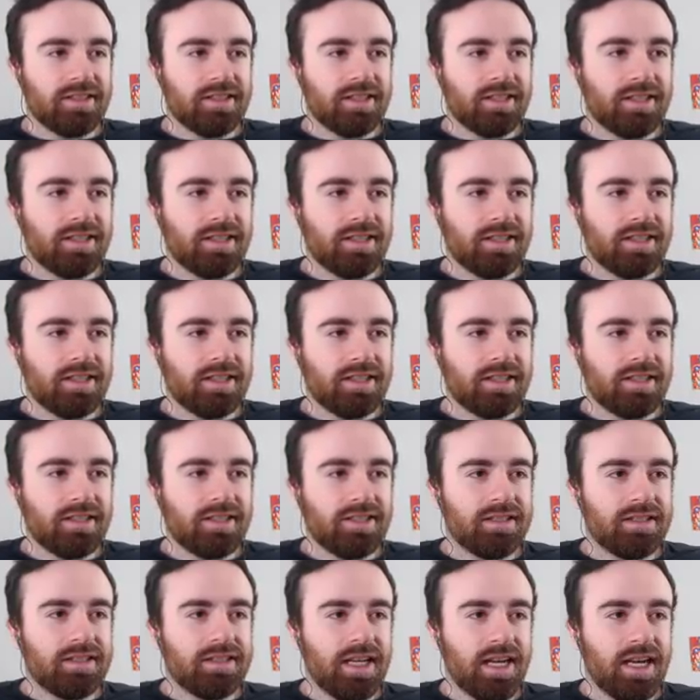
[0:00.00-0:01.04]

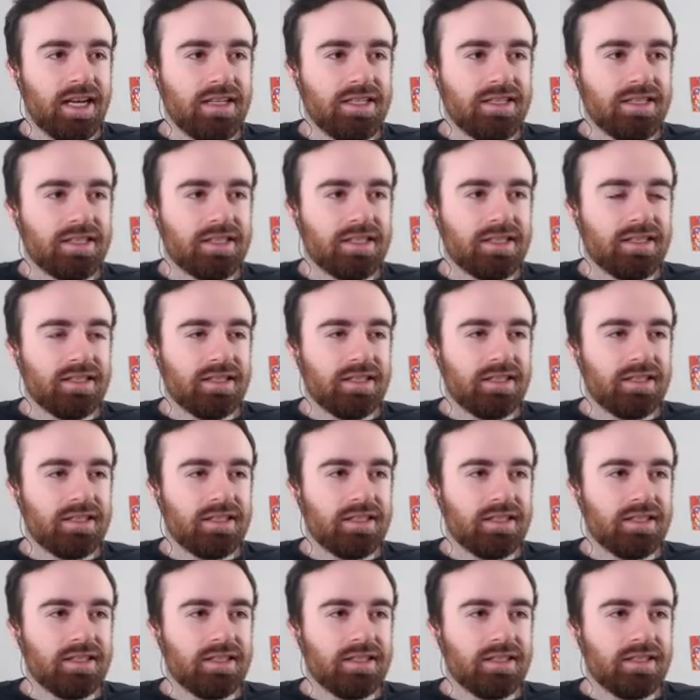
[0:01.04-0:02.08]
Uh, dash?
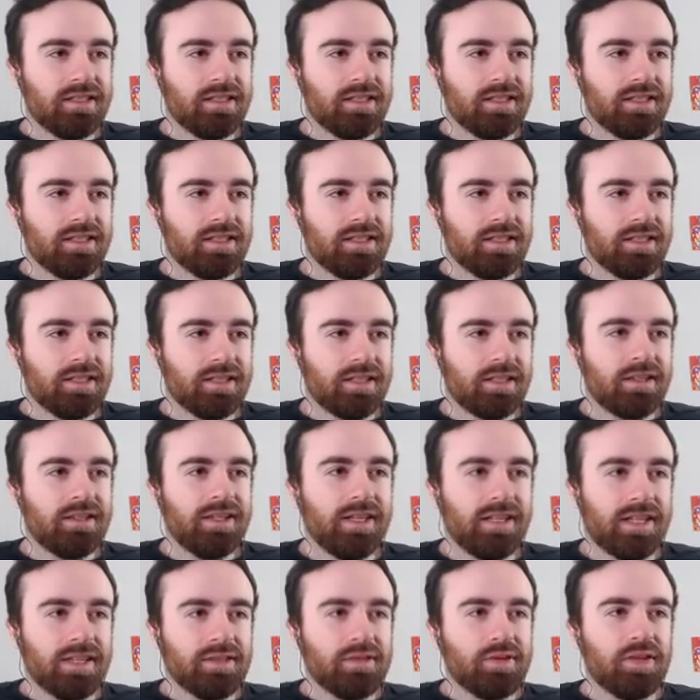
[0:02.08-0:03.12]
Oh,
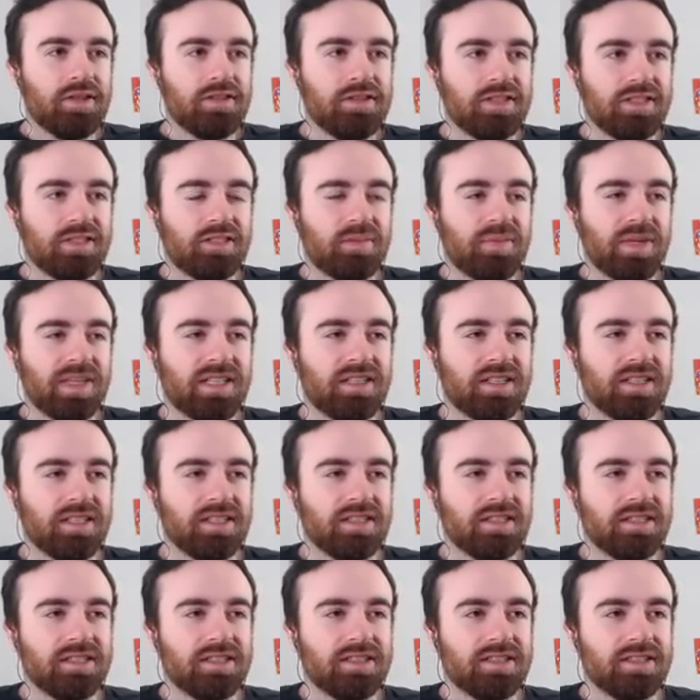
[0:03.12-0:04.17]
yeah, that's what I was expecting.
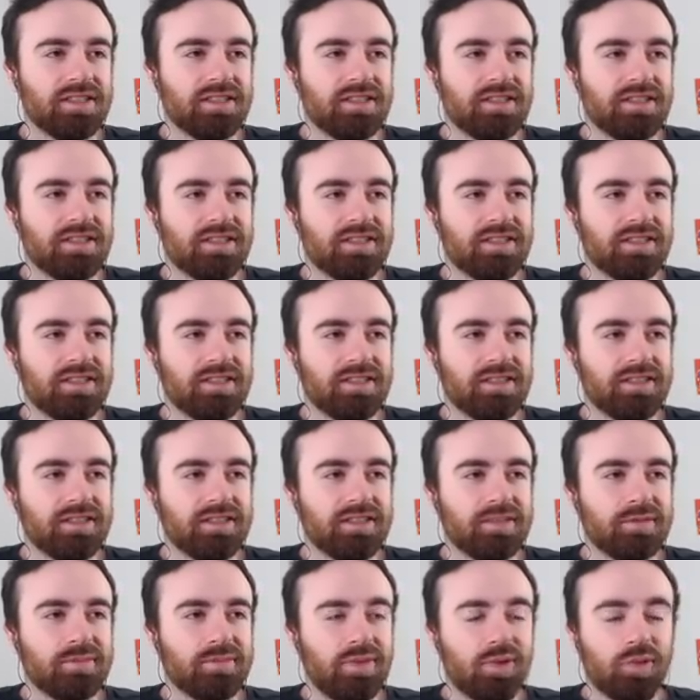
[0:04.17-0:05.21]

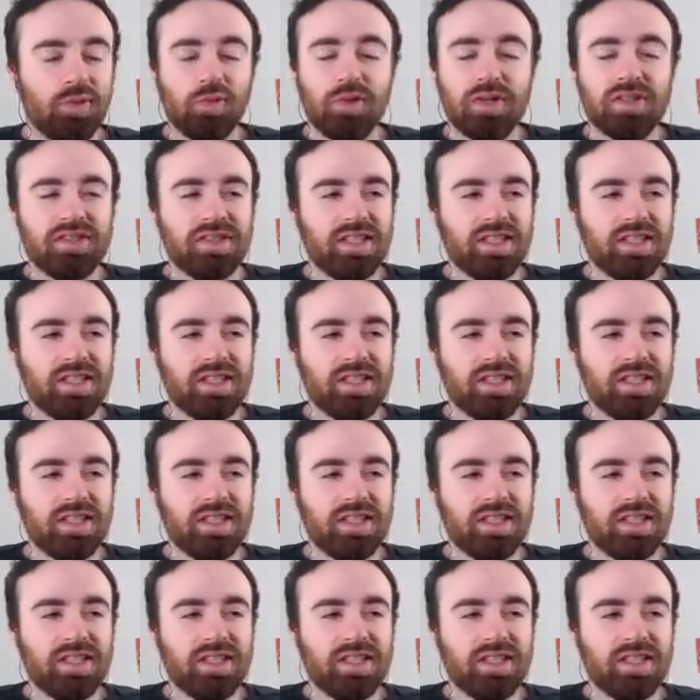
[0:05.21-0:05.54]
But well